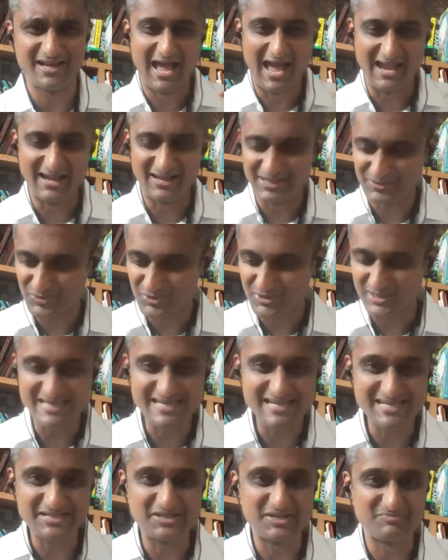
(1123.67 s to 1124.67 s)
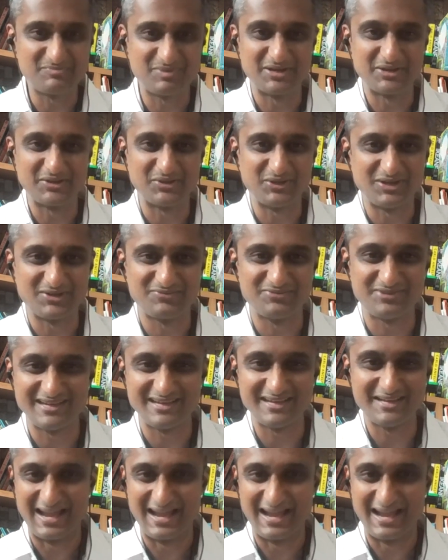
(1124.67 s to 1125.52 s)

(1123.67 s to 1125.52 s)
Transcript: and they would eat in a particular way.